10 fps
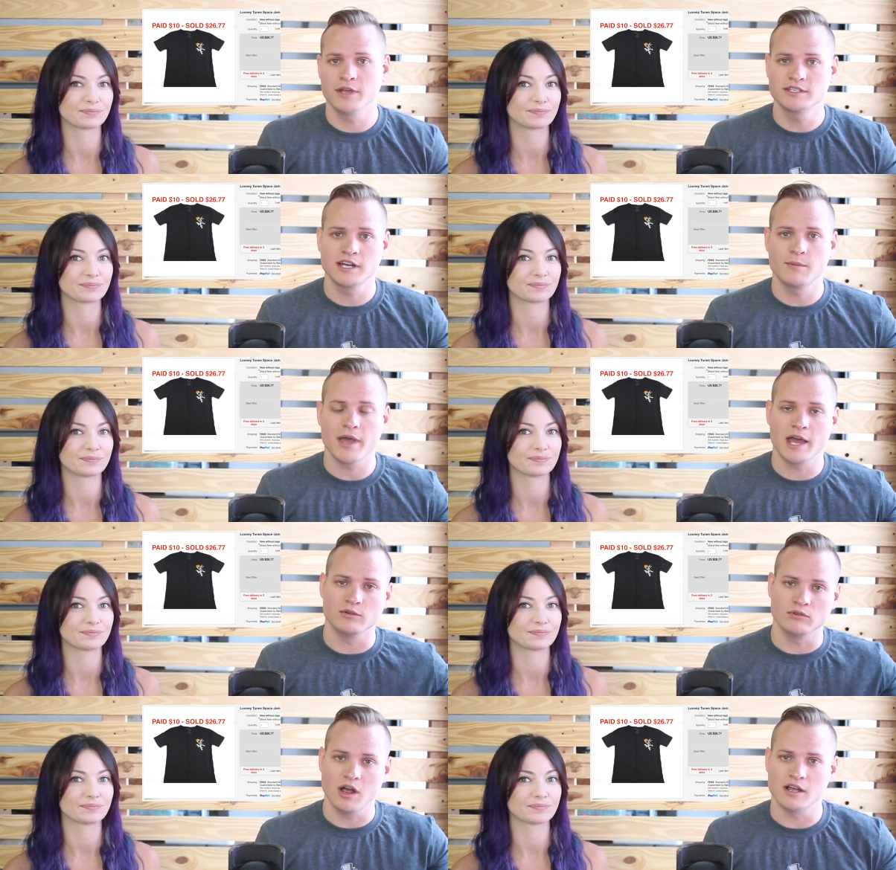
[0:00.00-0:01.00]
Speaker 1: I picked it up
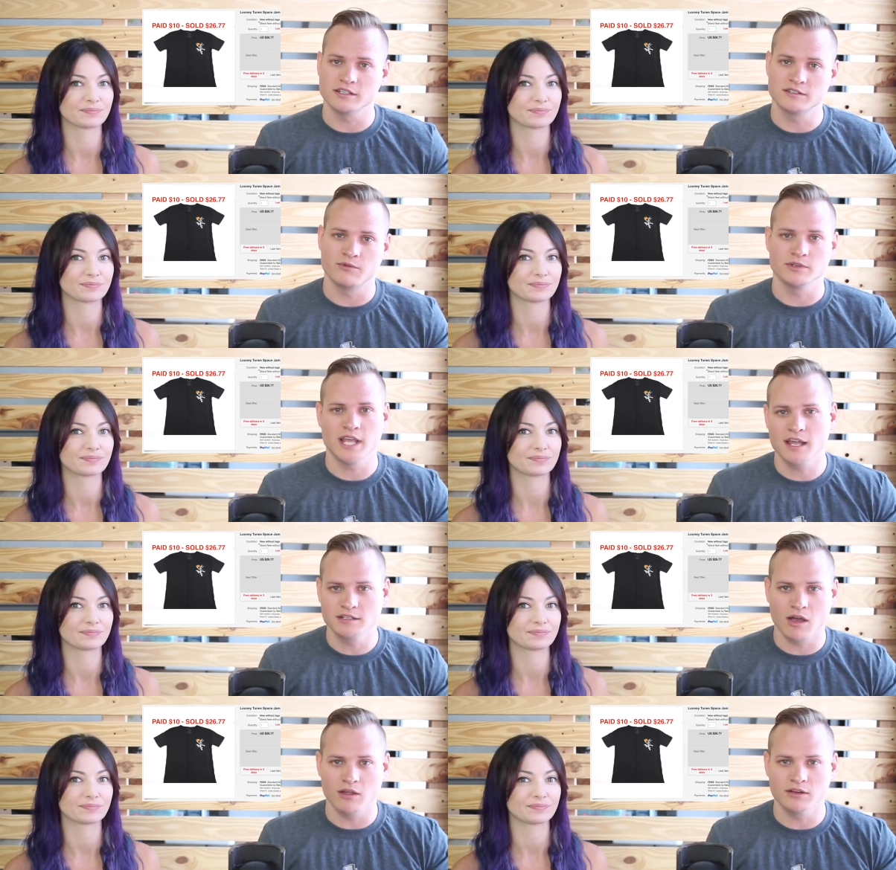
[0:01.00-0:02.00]
at Ross for
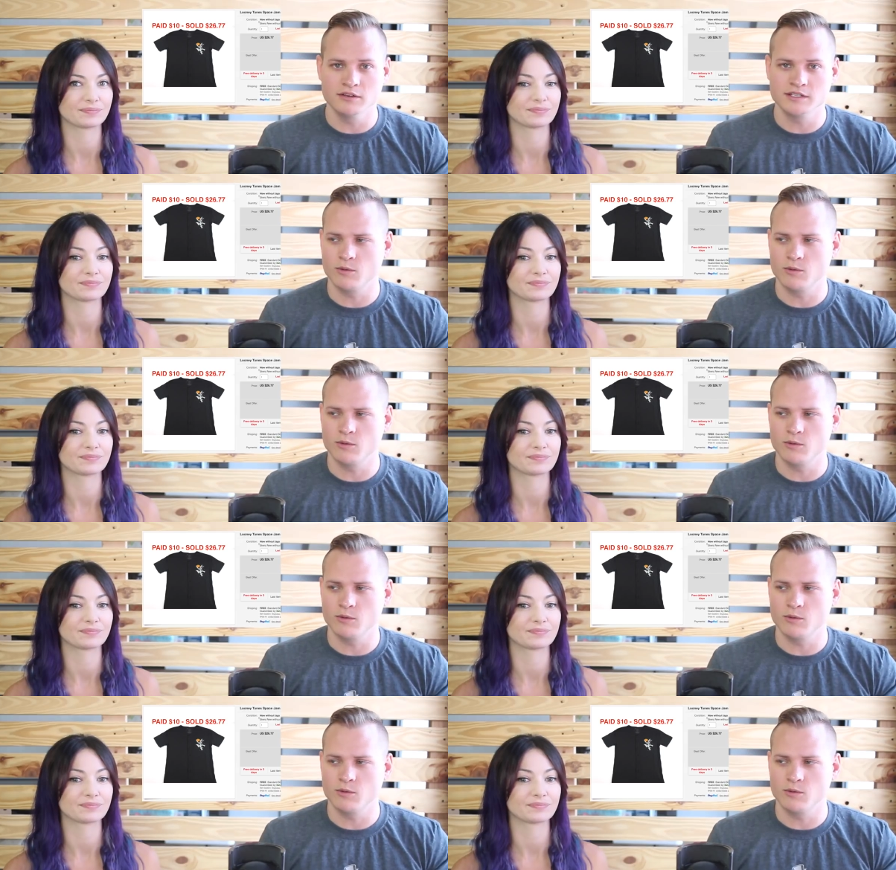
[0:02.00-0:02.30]
$10.